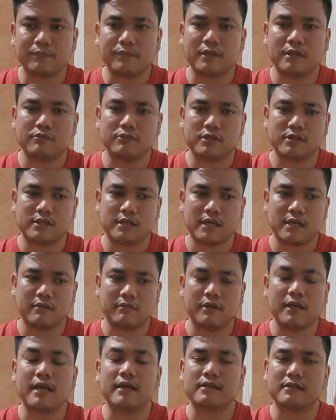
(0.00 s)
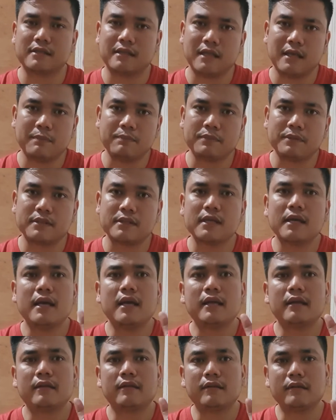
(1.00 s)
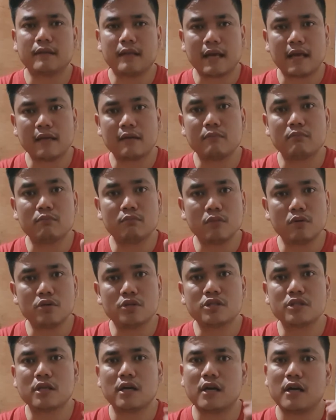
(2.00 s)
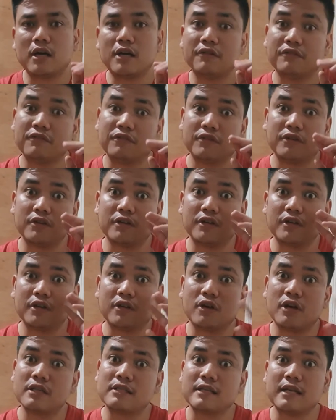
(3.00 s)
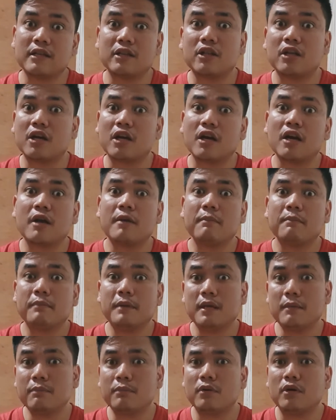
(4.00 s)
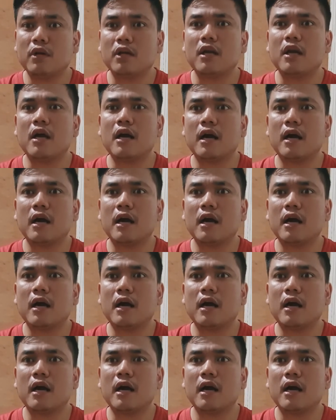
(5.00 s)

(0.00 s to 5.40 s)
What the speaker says: I'm just saying, yeah, slips that most of the call center people